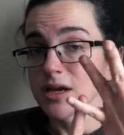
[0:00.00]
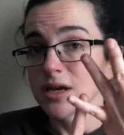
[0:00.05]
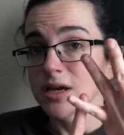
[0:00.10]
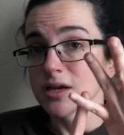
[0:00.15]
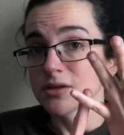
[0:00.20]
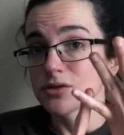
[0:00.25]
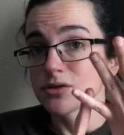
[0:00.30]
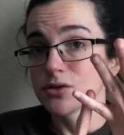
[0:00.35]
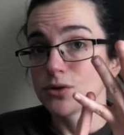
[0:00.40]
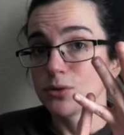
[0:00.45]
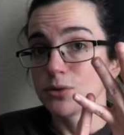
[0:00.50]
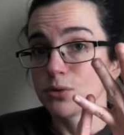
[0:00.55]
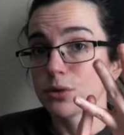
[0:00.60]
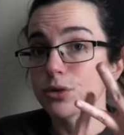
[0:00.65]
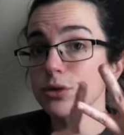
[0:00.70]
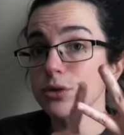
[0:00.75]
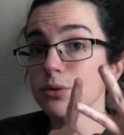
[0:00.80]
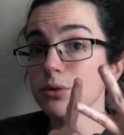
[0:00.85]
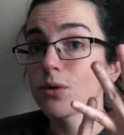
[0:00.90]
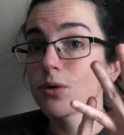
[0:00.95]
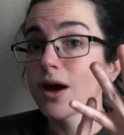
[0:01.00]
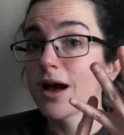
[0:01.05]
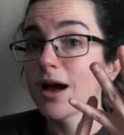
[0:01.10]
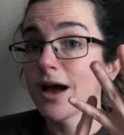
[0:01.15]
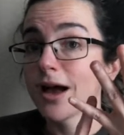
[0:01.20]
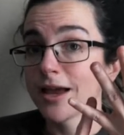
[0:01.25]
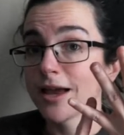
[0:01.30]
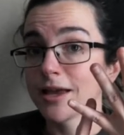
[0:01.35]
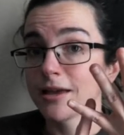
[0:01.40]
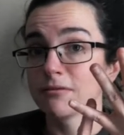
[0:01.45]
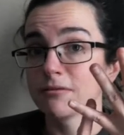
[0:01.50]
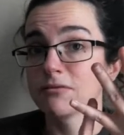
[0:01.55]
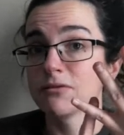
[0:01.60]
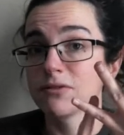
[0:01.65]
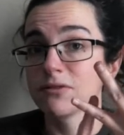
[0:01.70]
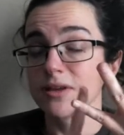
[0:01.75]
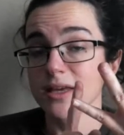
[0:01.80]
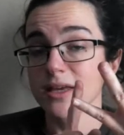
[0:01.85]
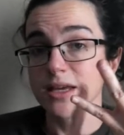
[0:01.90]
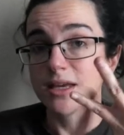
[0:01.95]
to thrive
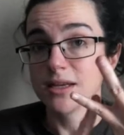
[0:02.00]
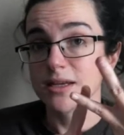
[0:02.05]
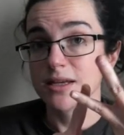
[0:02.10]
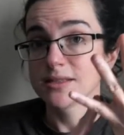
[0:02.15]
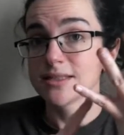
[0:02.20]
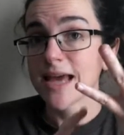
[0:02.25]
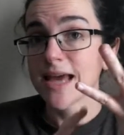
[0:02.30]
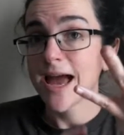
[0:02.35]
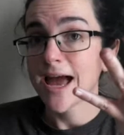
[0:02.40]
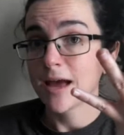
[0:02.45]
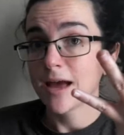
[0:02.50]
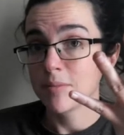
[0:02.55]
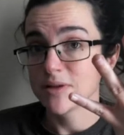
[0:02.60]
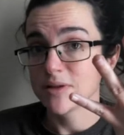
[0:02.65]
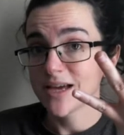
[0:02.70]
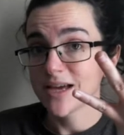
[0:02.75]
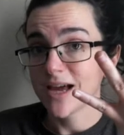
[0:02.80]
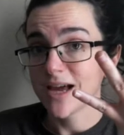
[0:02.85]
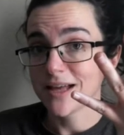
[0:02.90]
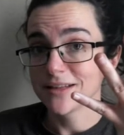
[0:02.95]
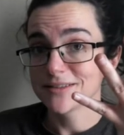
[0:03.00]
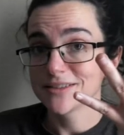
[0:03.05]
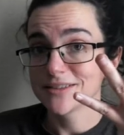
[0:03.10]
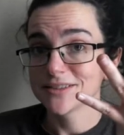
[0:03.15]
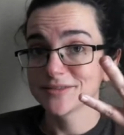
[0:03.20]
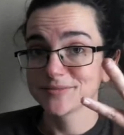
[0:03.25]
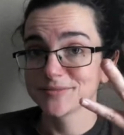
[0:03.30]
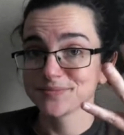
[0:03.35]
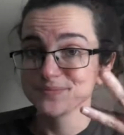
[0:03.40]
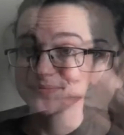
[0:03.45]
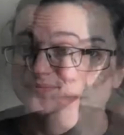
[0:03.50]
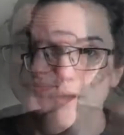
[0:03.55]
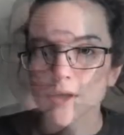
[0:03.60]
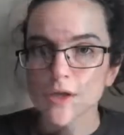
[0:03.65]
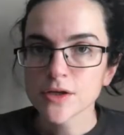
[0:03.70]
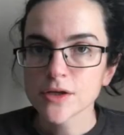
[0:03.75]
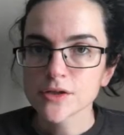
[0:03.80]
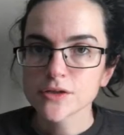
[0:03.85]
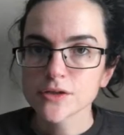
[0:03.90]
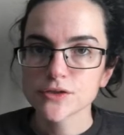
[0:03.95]
in its habitat.
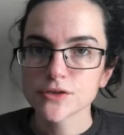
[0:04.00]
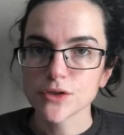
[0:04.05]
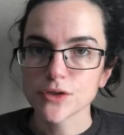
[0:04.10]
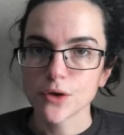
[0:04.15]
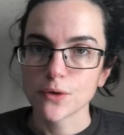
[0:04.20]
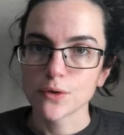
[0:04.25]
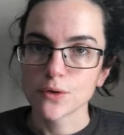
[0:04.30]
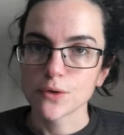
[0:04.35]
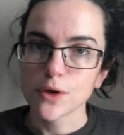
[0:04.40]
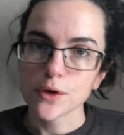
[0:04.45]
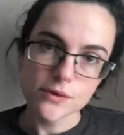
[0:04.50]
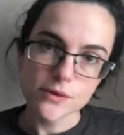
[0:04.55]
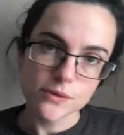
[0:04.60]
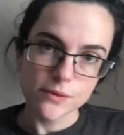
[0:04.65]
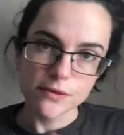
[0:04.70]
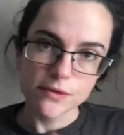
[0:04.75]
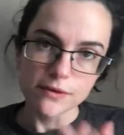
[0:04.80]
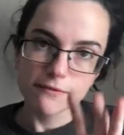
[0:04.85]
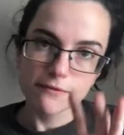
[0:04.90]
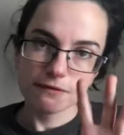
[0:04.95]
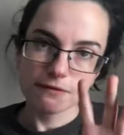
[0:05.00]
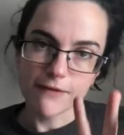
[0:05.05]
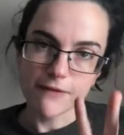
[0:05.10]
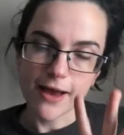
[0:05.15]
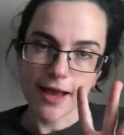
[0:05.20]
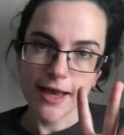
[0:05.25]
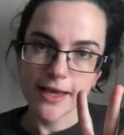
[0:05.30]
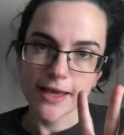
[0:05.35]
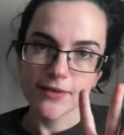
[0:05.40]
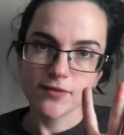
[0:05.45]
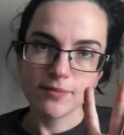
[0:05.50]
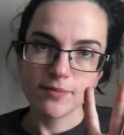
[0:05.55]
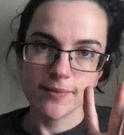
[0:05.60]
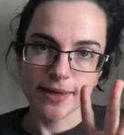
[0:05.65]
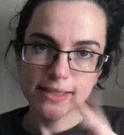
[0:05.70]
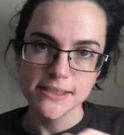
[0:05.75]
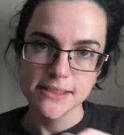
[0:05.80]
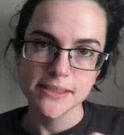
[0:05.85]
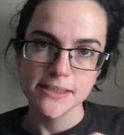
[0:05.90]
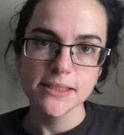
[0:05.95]
So those were the 5
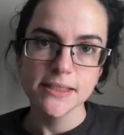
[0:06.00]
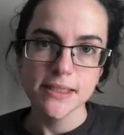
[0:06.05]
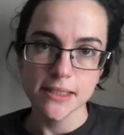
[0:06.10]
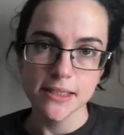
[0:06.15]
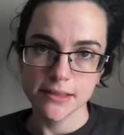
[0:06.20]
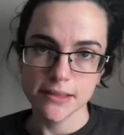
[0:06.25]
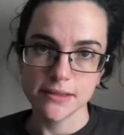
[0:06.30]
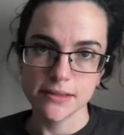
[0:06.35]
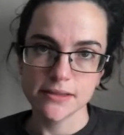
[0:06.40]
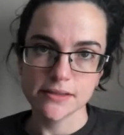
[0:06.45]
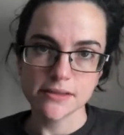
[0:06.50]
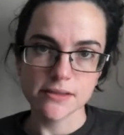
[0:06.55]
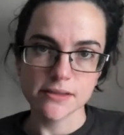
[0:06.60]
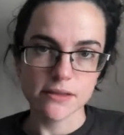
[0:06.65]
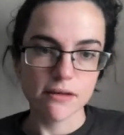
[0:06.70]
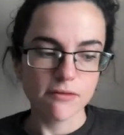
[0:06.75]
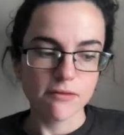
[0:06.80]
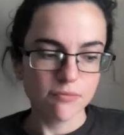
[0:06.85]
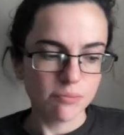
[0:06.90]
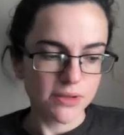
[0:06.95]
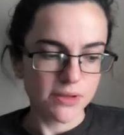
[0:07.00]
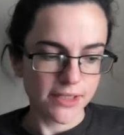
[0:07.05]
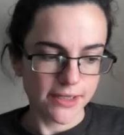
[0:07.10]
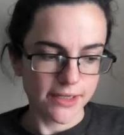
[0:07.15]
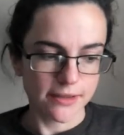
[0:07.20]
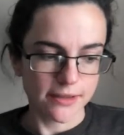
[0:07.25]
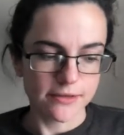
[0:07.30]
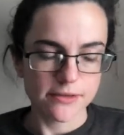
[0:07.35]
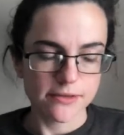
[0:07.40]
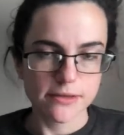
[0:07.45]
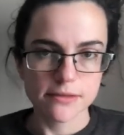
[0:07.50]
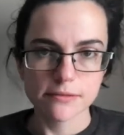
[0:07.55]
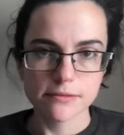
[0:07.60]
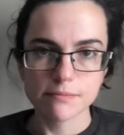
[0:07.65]
basic needs of plants.